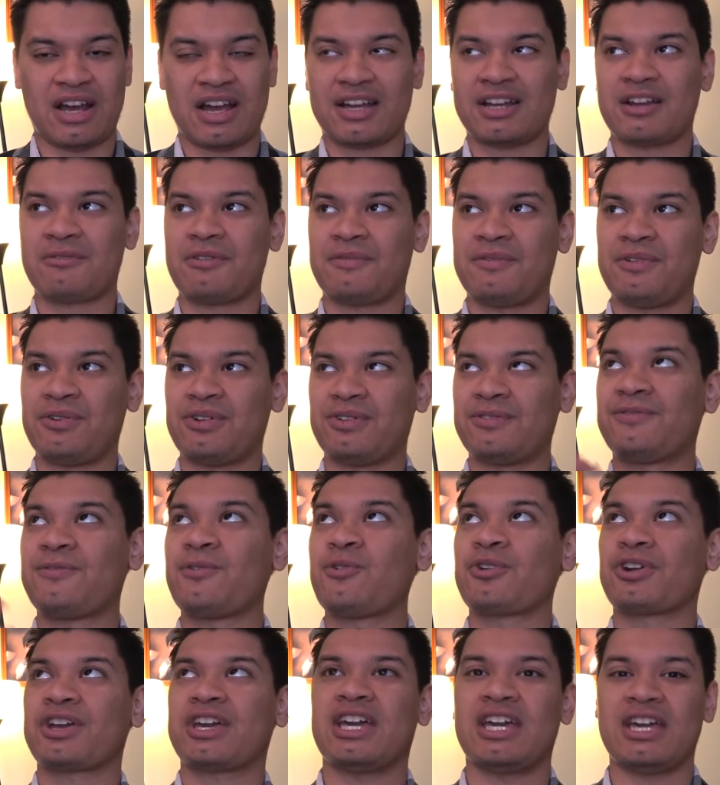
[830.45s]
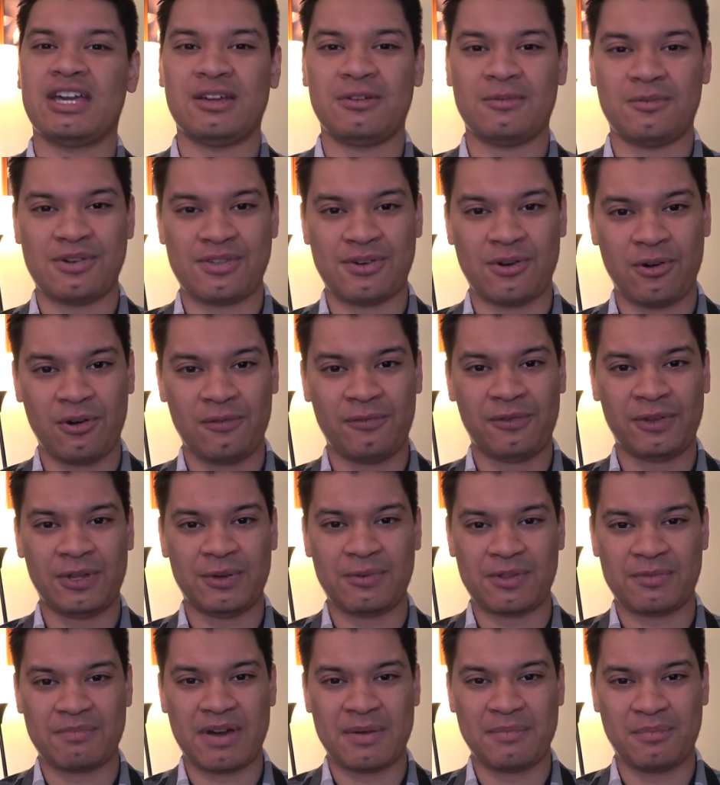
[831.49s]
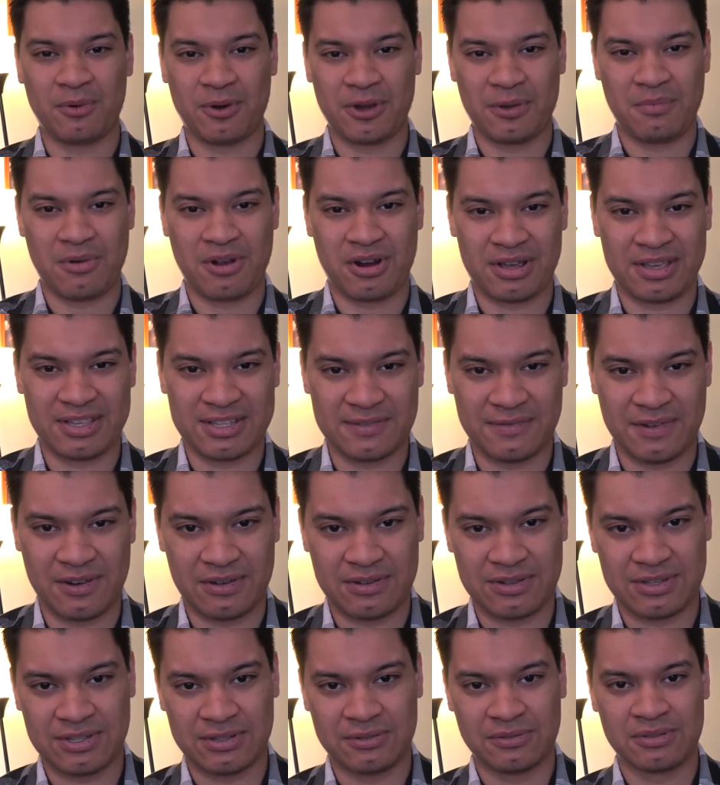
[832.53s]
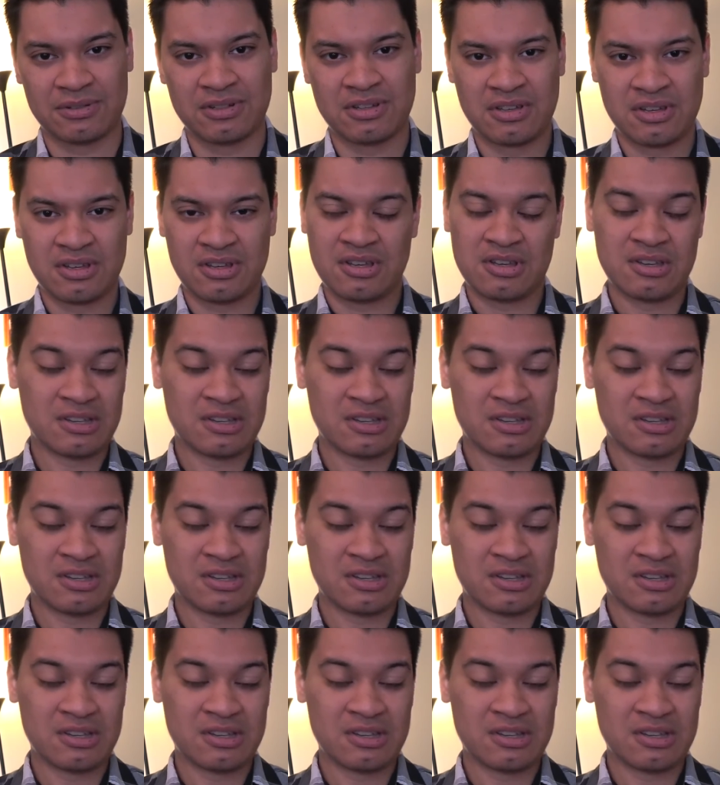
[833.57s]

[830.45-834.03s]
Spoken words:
I'm gonna review it in 4K hopefully with my boy Marcus very soon.